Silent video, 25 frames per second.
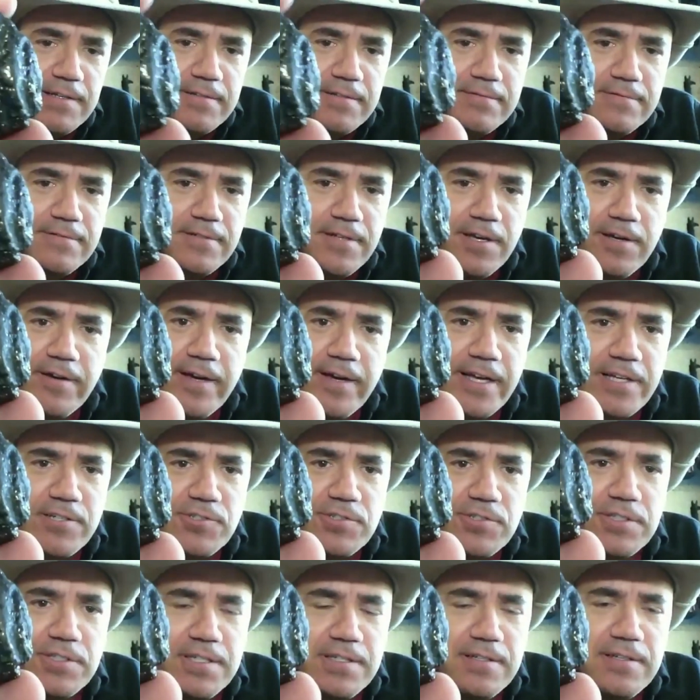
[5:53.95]
No,
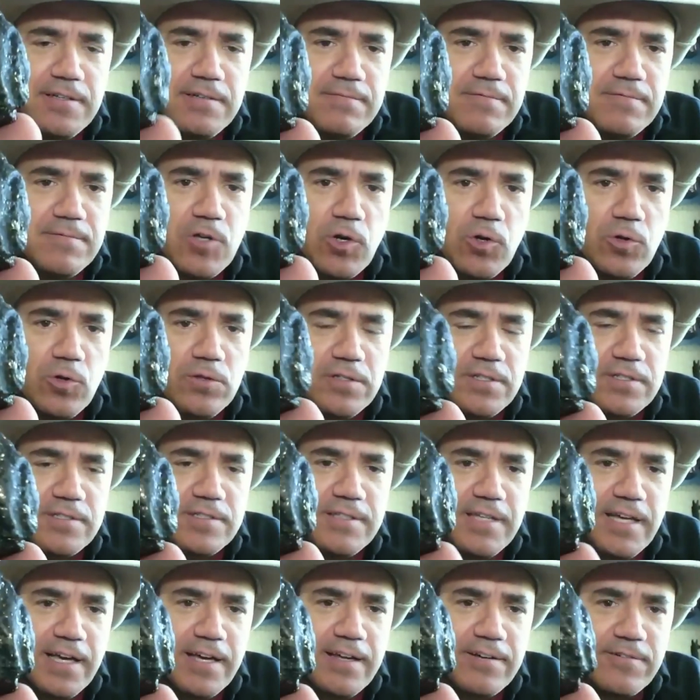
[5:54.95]
actually, coal is
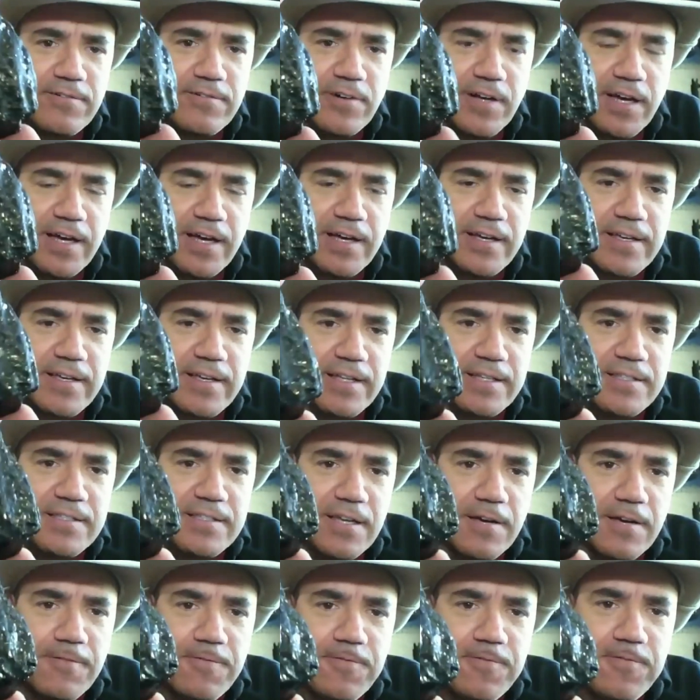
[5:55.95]
not a rock. It's
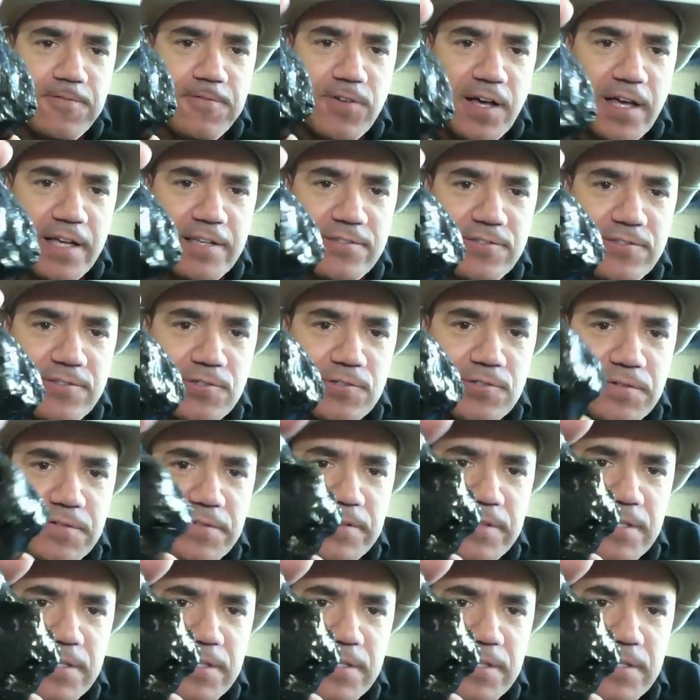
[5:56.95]
a fossil.